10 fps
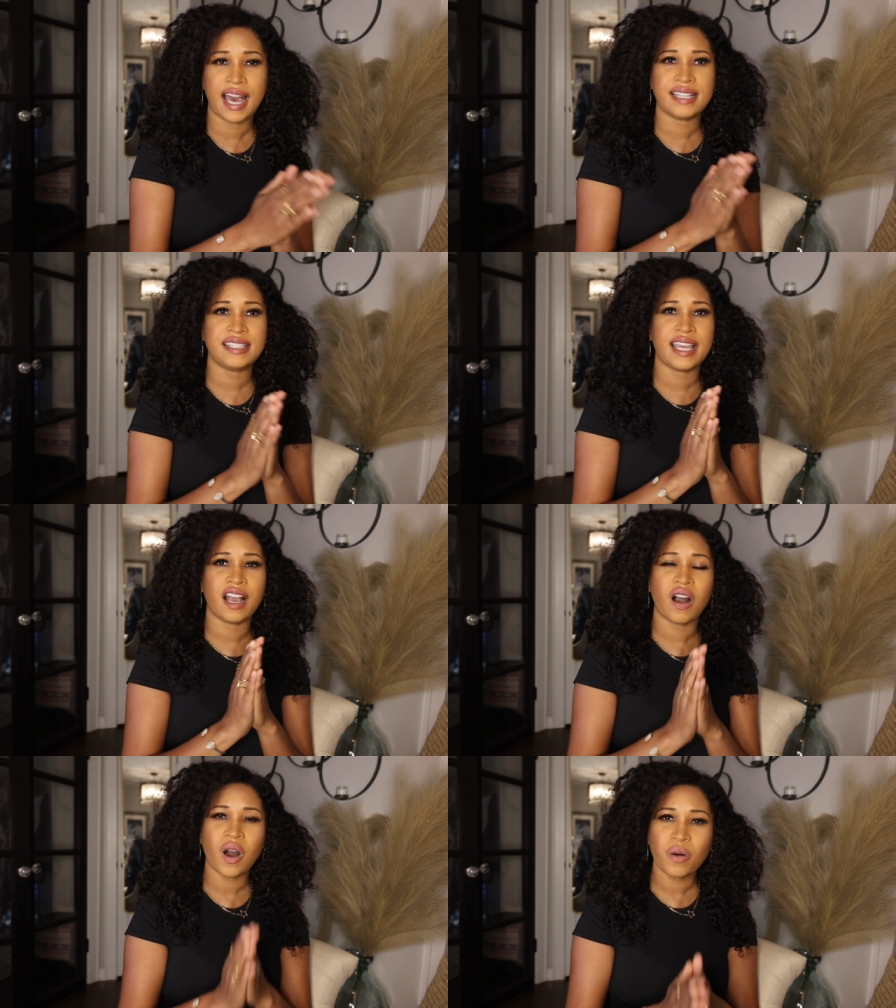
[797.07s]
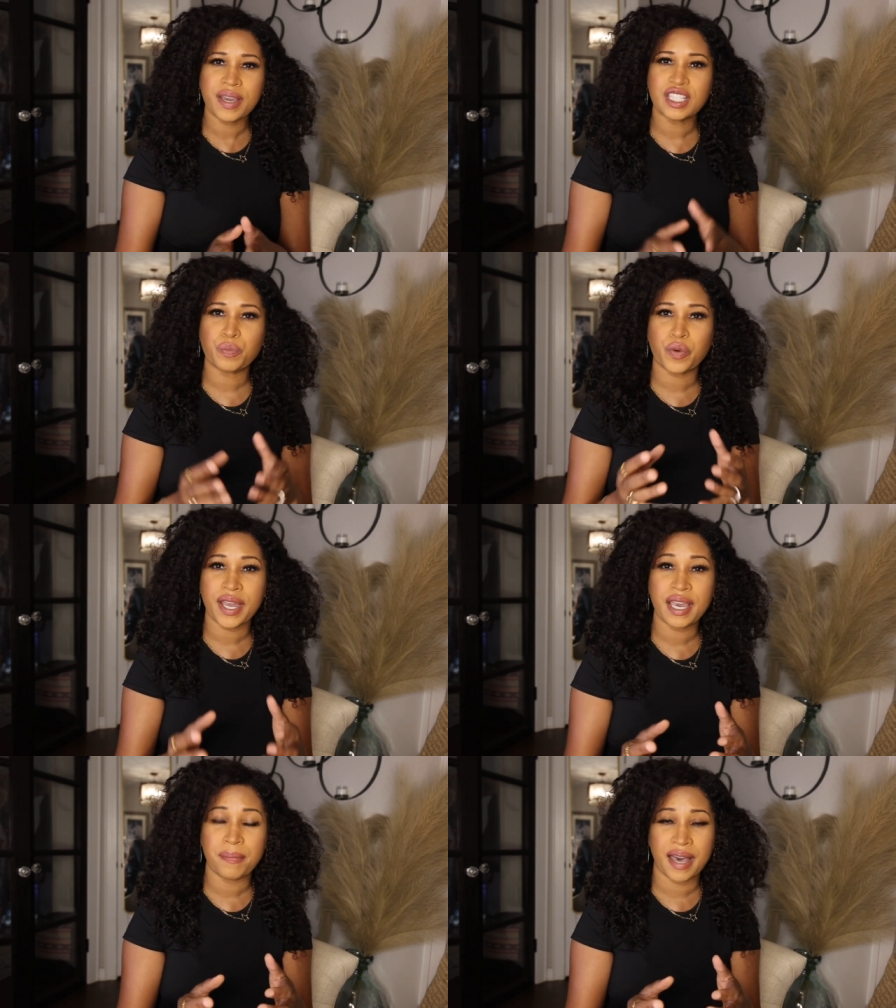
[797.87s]
I say always
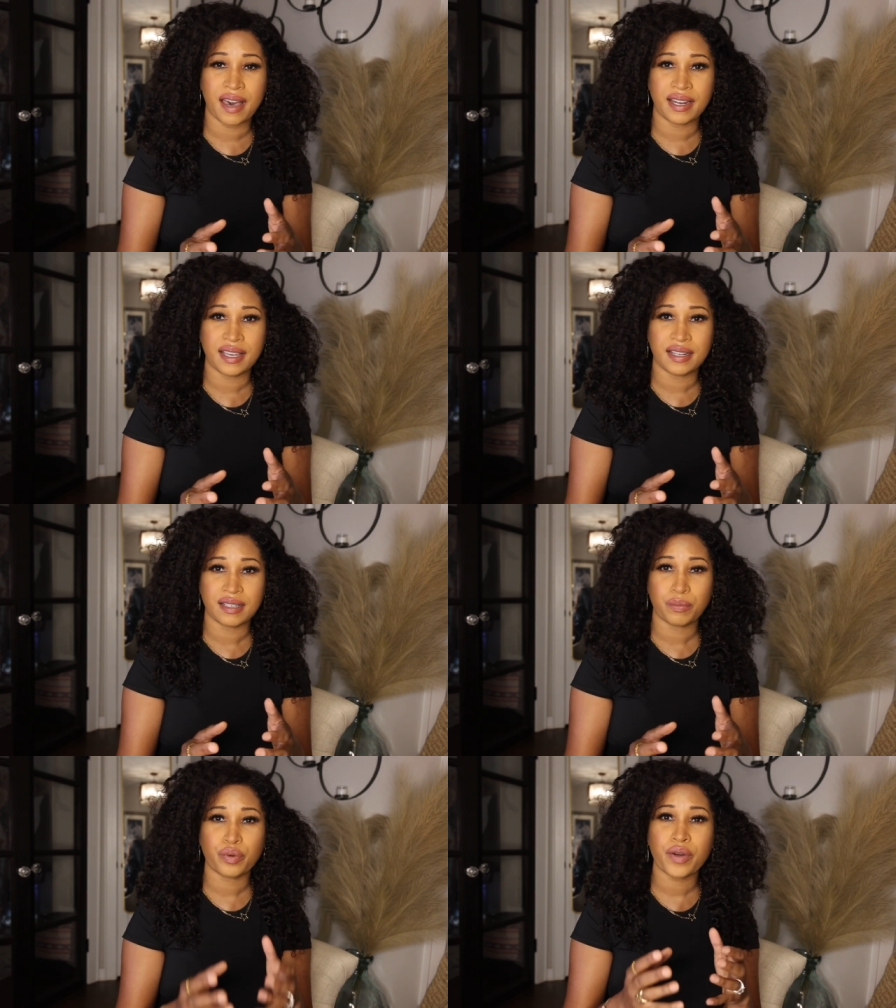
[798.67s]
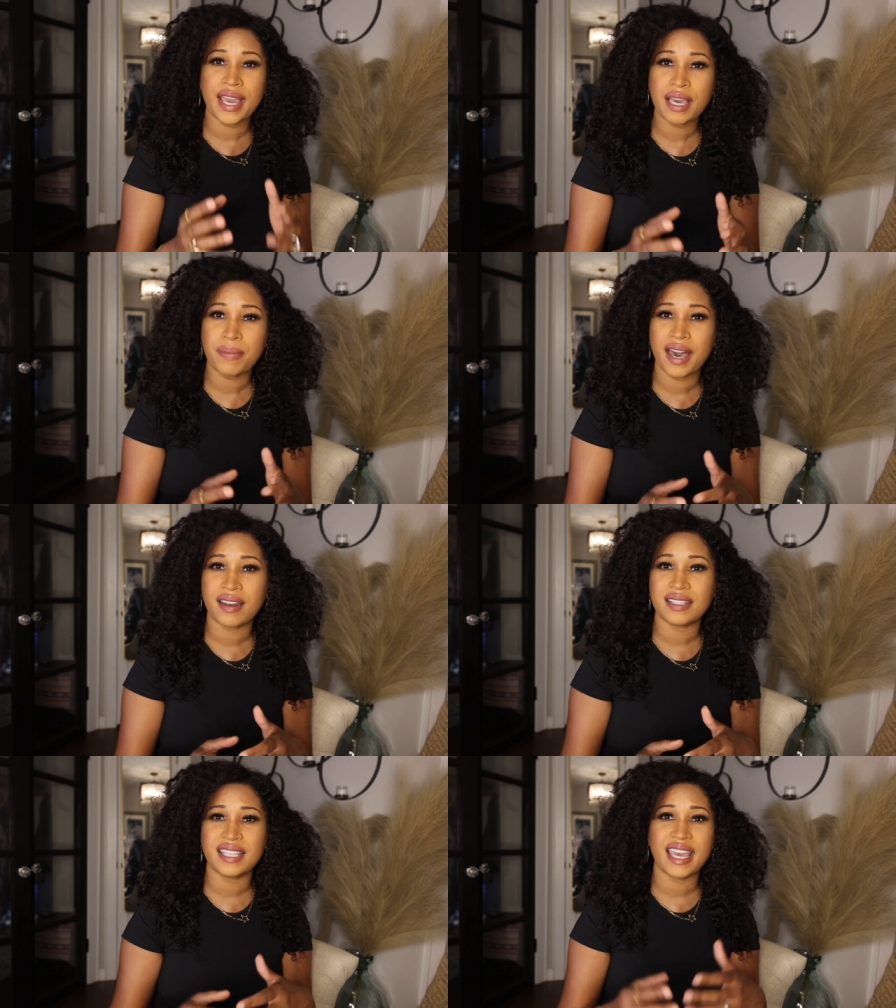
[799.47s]
pray about it. Pray
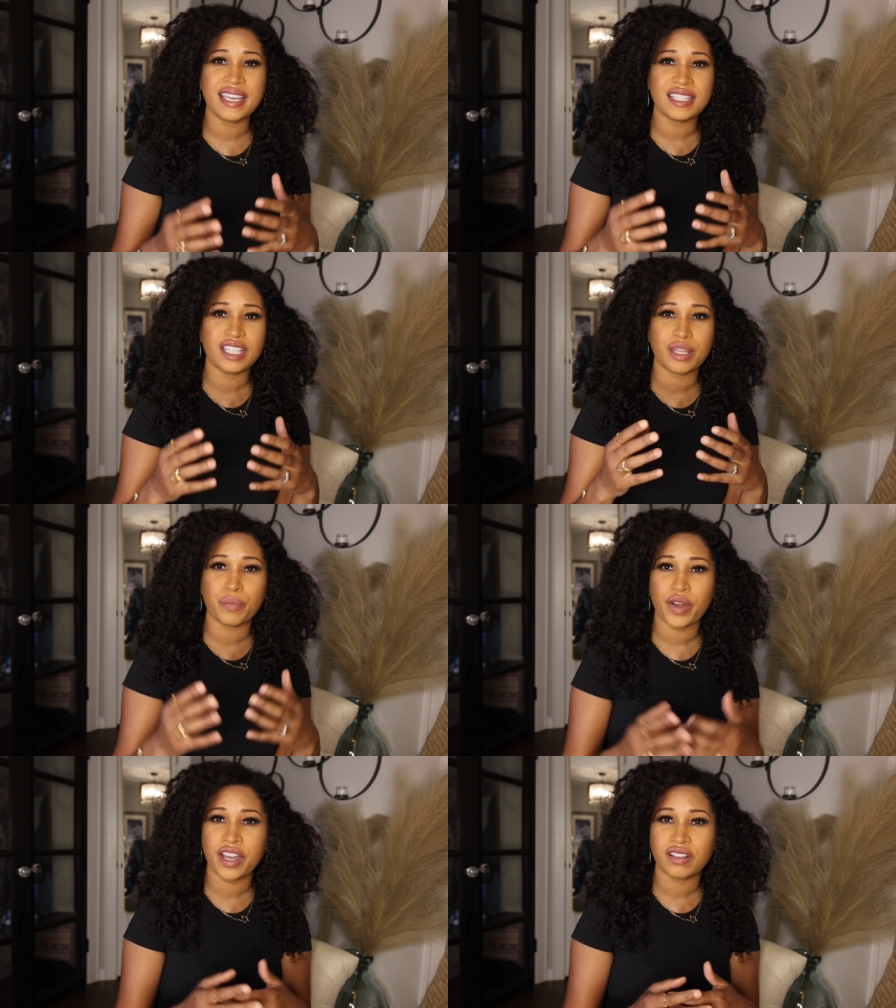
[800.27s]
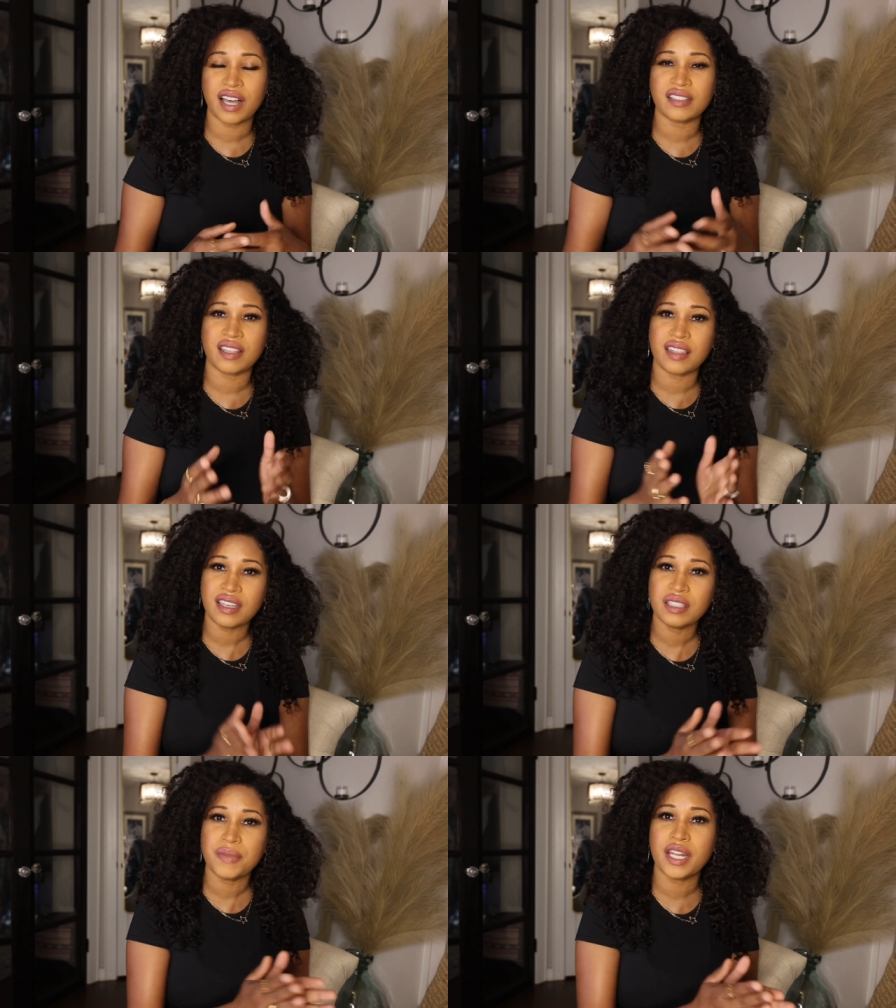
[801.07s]
about it. Take it to the prayer closet.
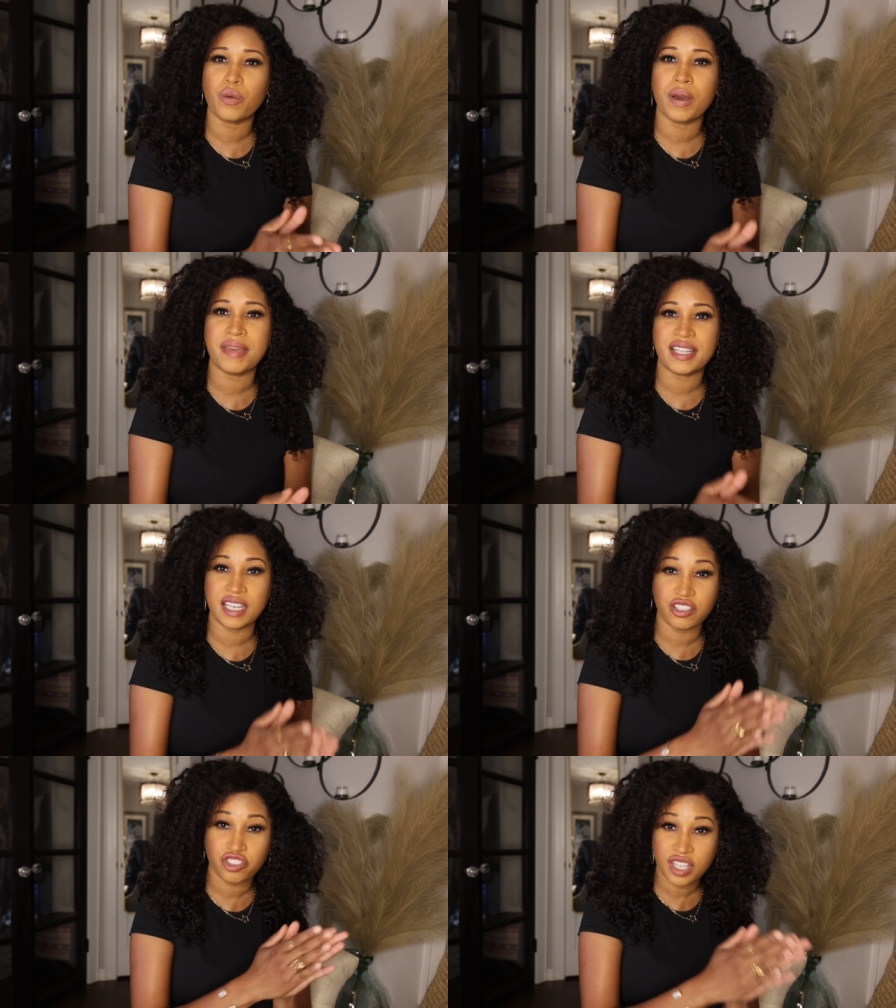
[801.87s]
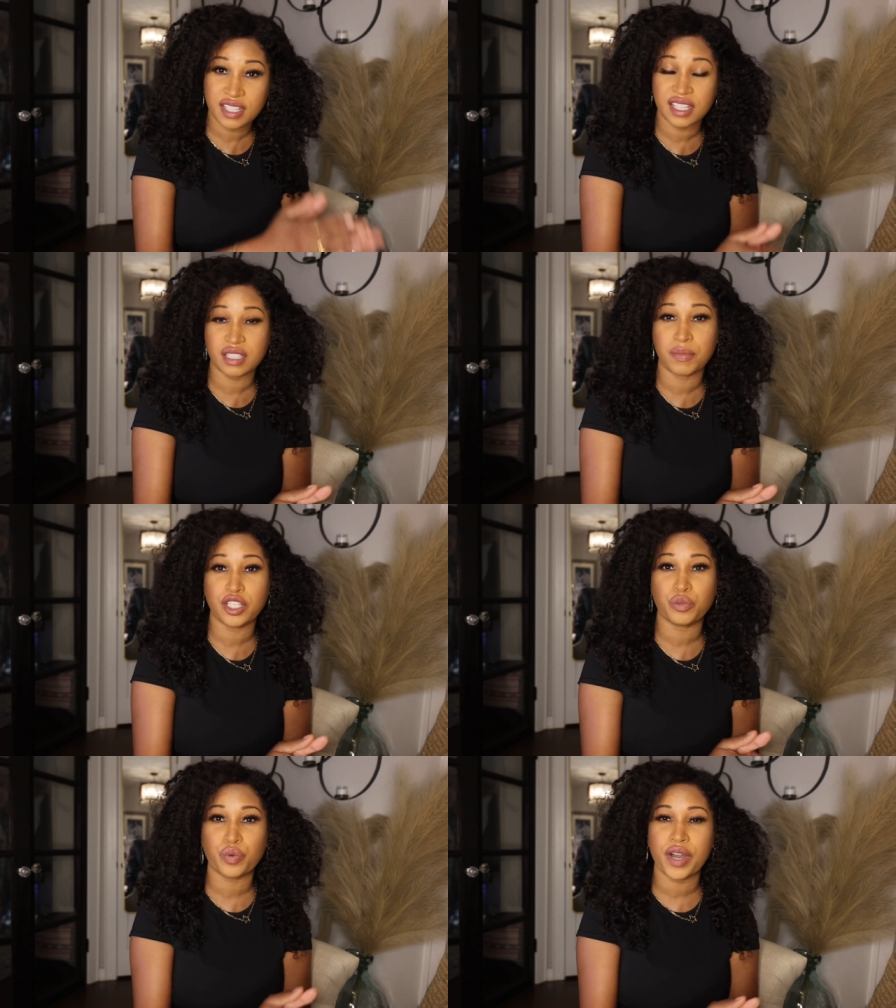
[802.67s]
These men and women need just as
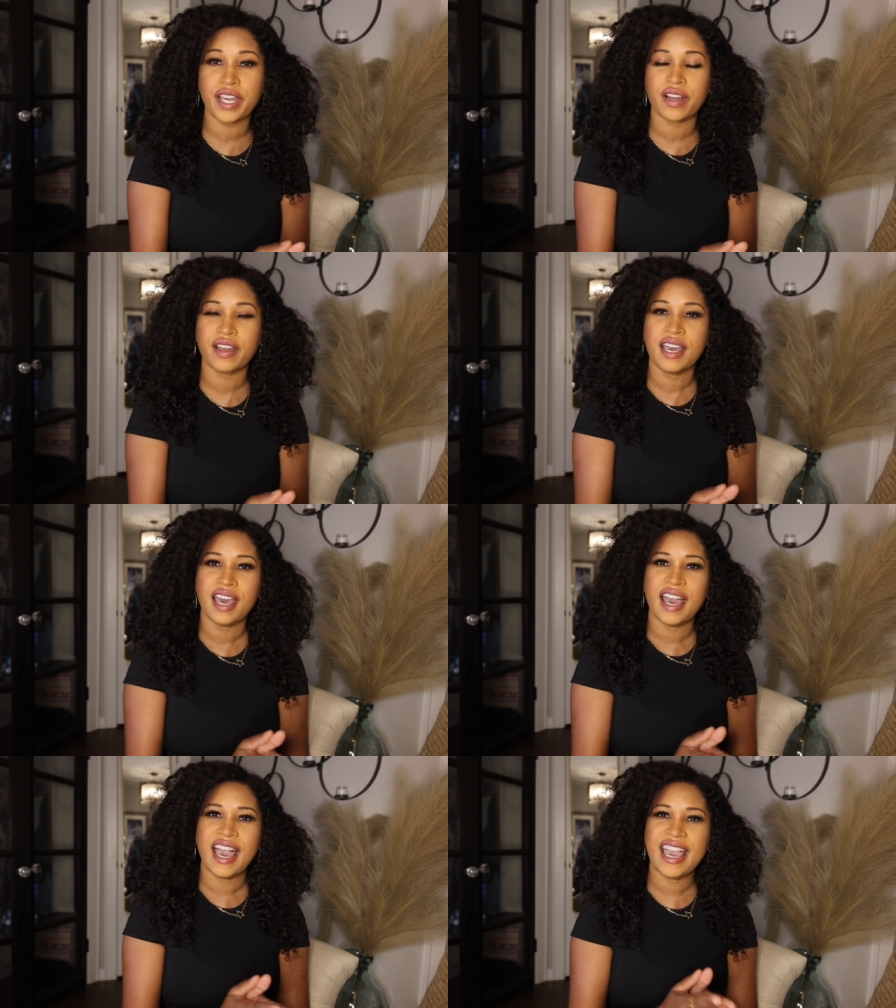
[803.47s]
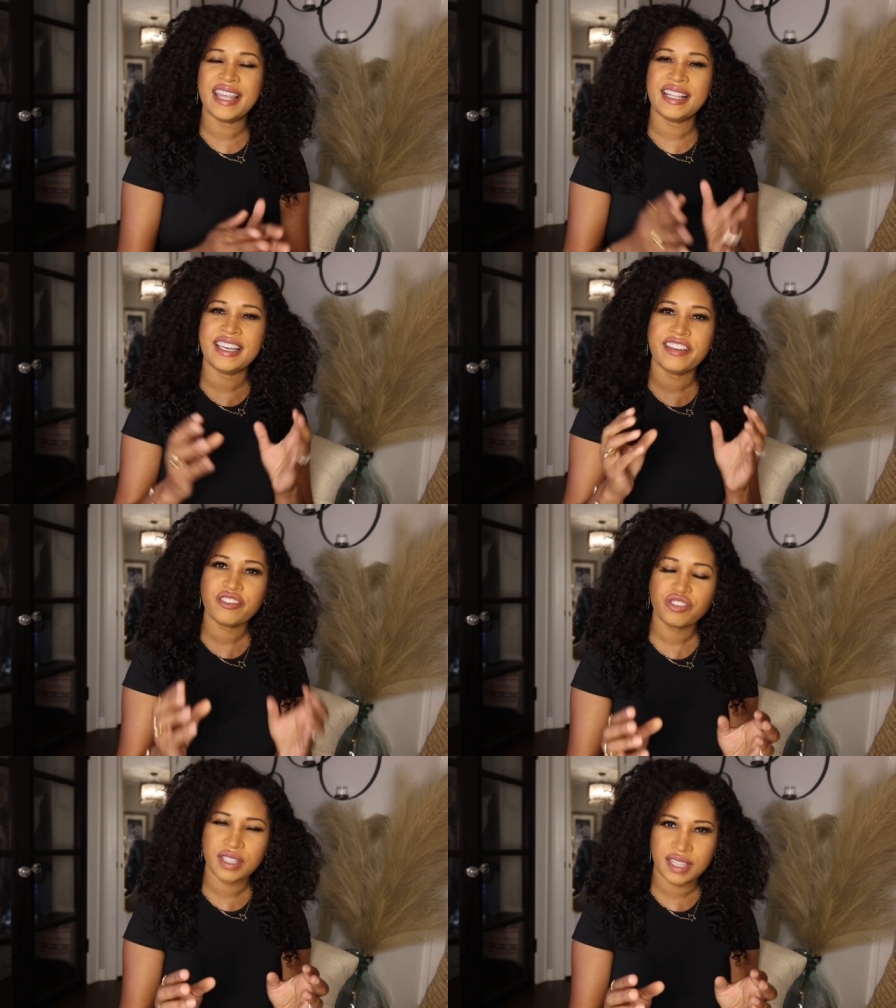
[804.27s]
much prayer. And
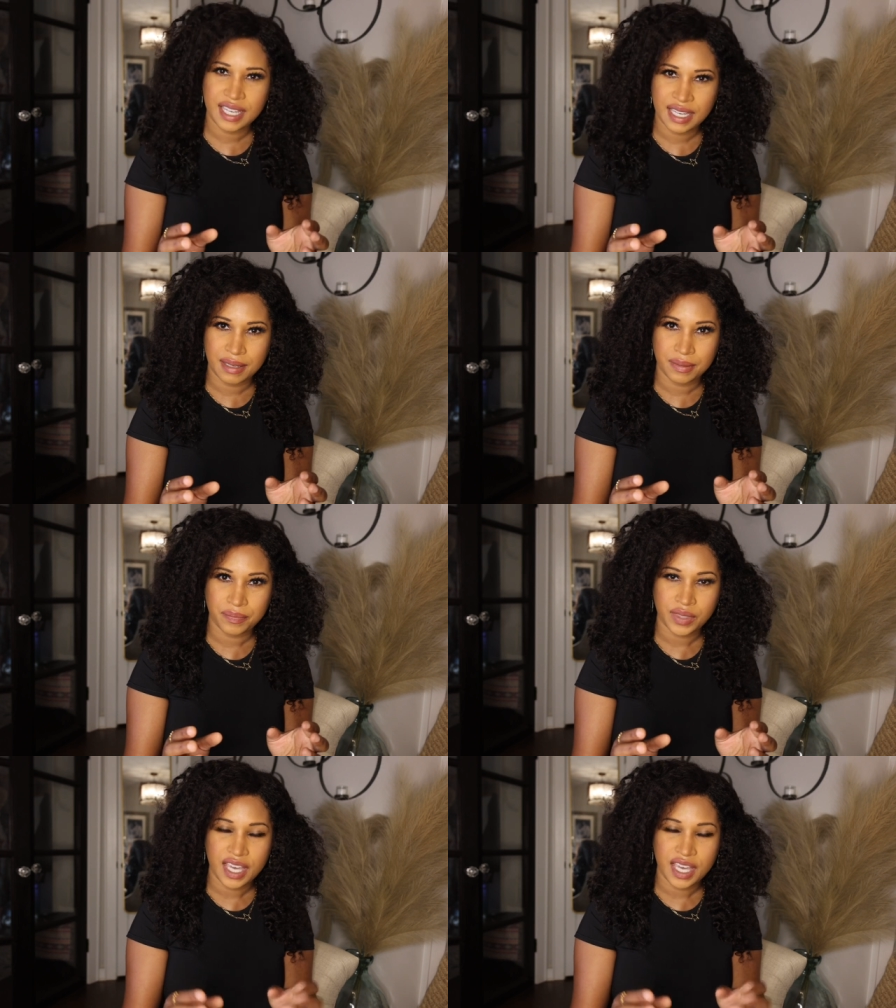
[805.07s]
here's the thing.